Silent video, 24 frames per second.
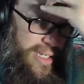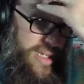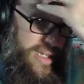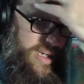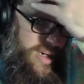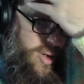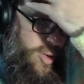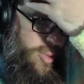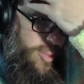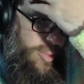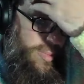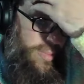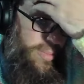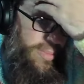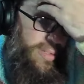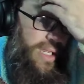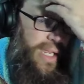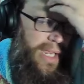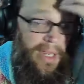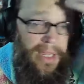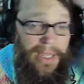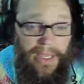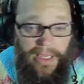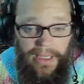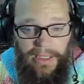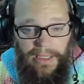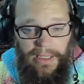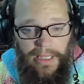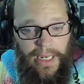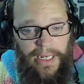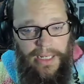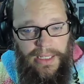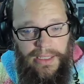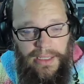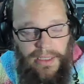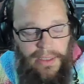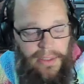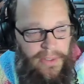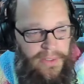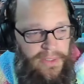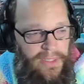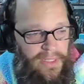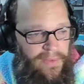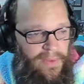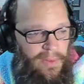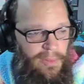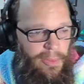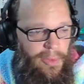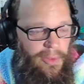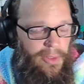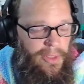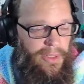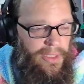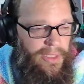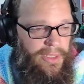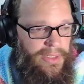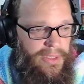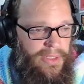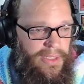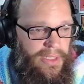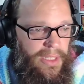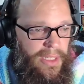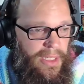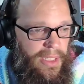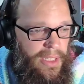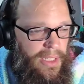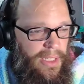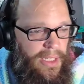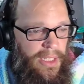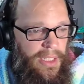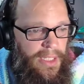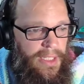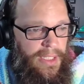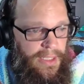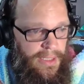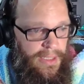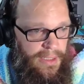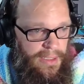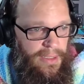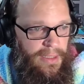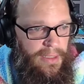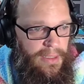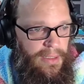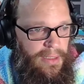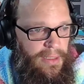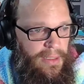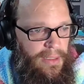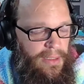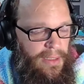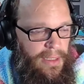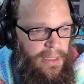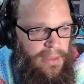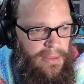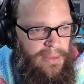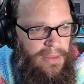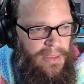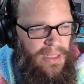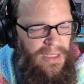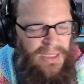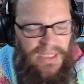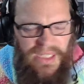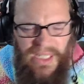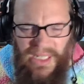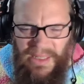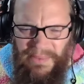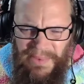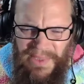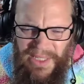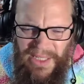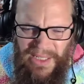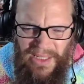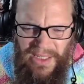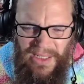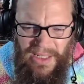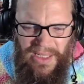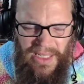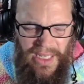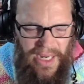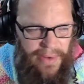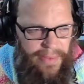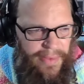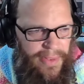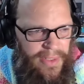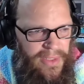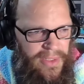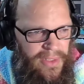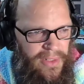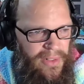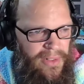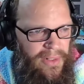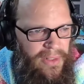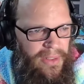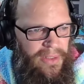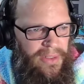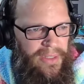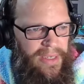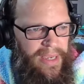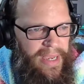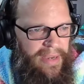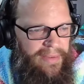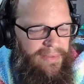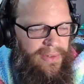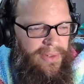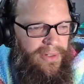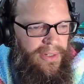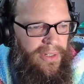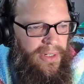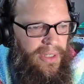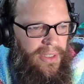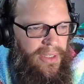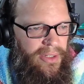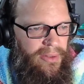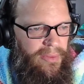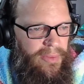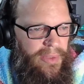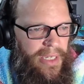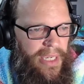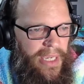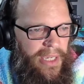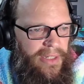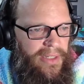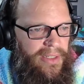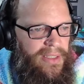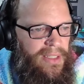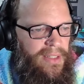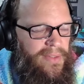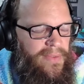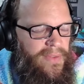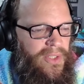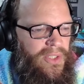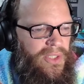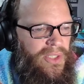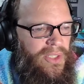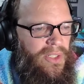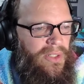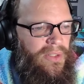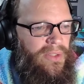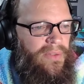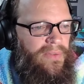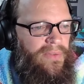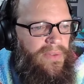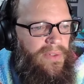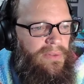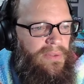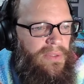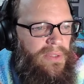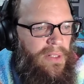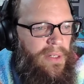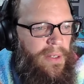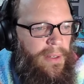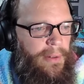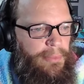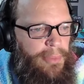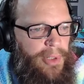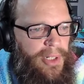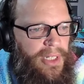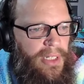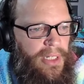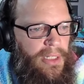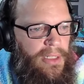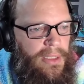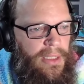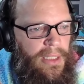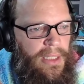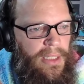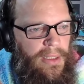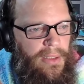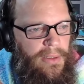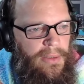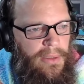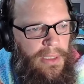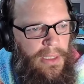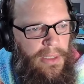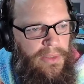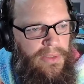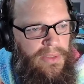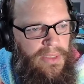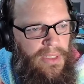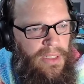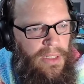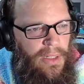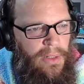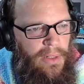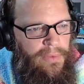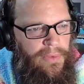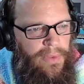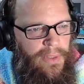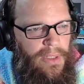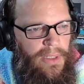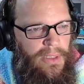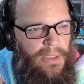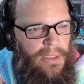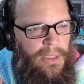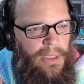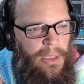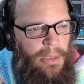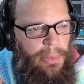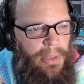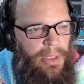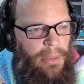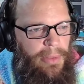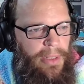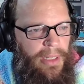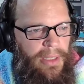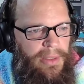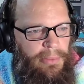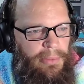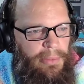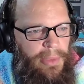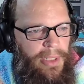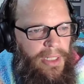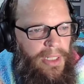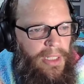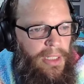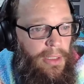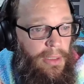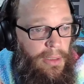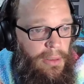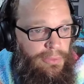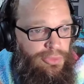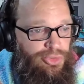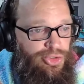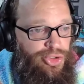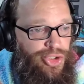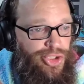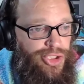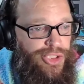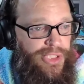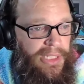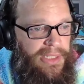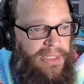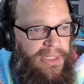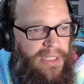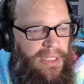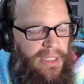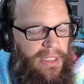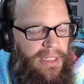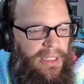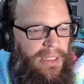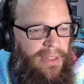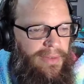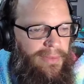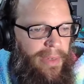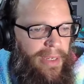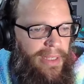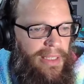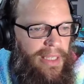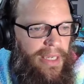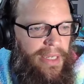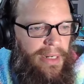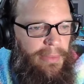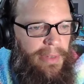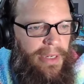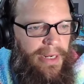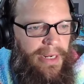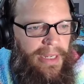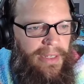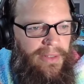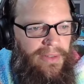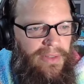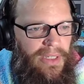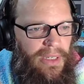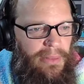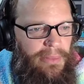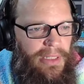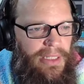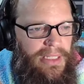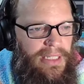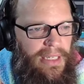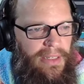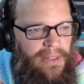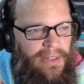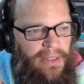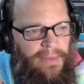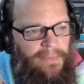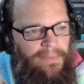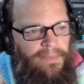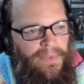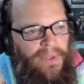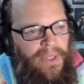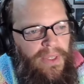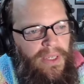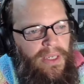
I hope Katie's on our TV more because yeah, she seems like a good character to have on another reality TV show in the future. Brittany and Leo. Leo said he overcooked a little bit about the money. No shit. He made light about how dumb he sounded.